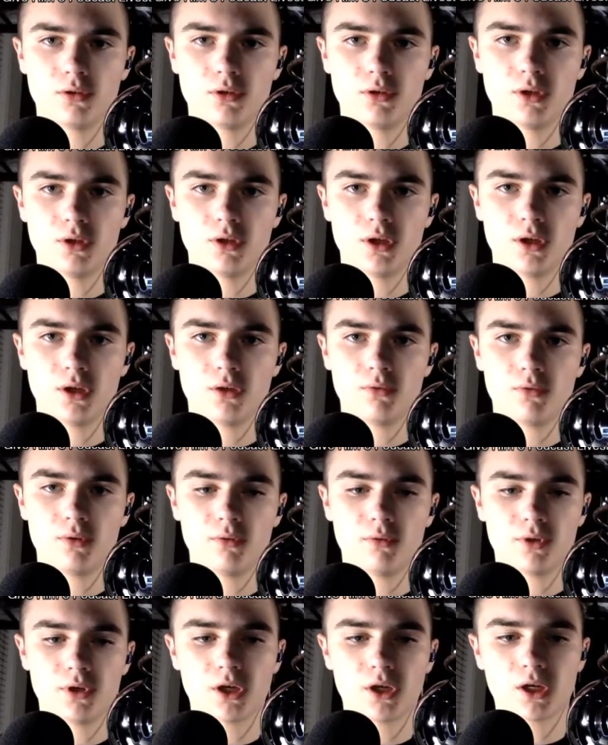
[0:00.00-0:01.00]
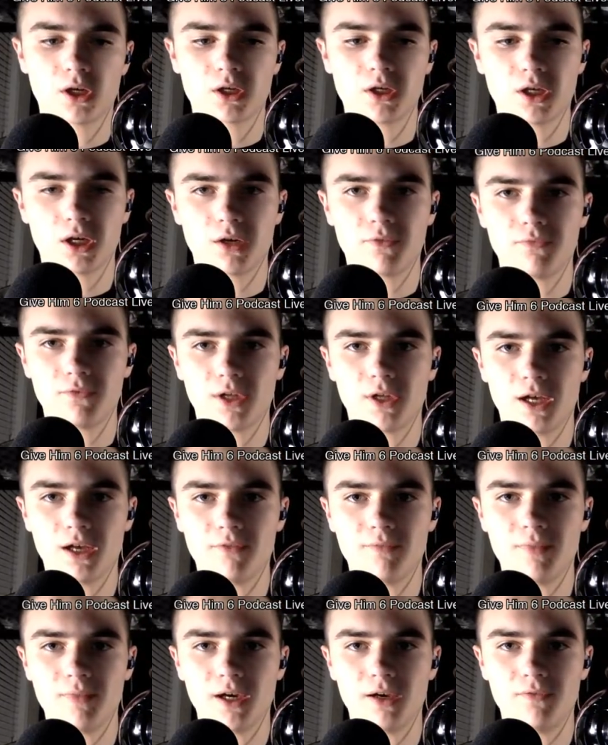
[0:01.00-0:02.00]
Yay, we were knocked off
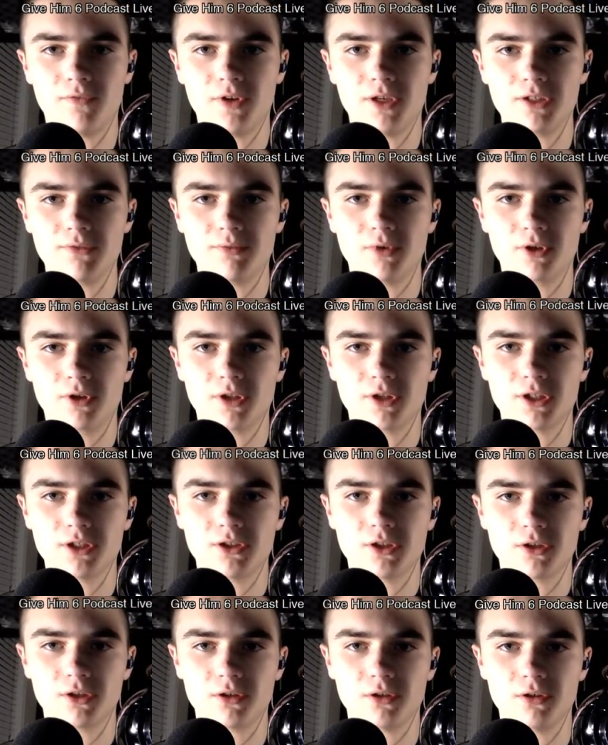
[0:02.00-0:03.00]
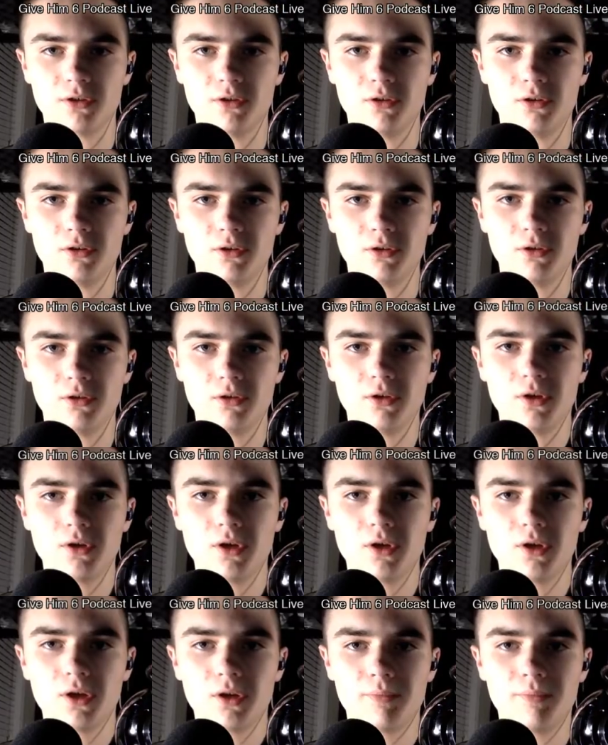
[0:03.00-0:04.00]
live by Facebook. That's not good.
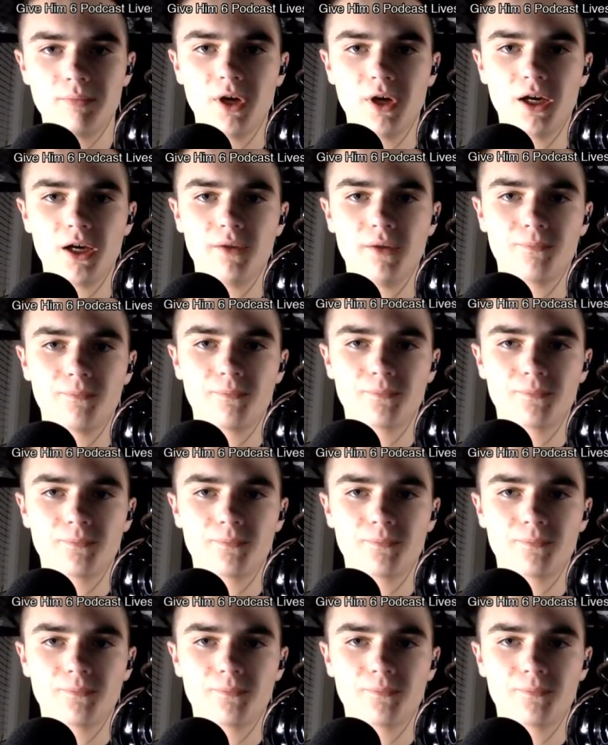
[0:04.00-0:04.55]
But